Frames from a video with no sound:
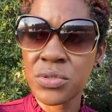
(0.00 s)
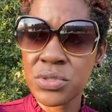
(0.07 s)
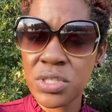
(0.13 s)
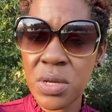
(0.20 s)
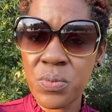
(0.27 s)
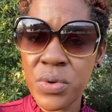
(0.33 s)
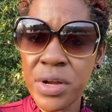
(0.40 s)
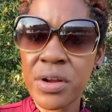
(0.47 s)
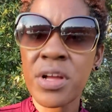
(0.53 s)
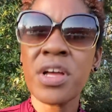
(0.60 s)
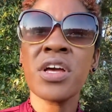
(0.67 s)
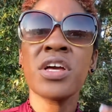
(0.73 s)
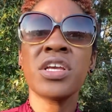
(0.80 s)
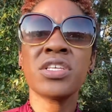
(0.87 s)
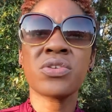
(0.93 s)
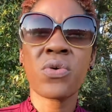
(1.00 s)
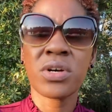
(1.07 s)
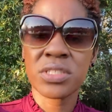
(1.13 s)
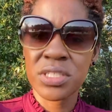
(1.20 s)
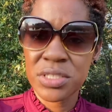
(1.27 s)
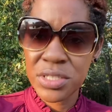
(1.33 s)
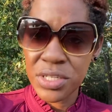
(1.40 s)
you somewhere, he's
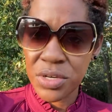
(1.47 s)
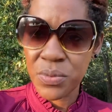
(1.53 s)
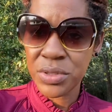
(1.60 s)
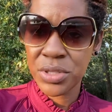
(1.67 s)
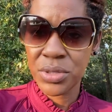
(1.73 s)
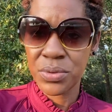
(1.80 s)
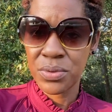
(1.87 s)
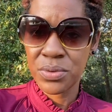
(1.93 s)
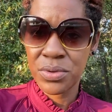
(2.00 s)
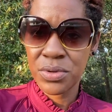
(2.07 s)
going to deal with you.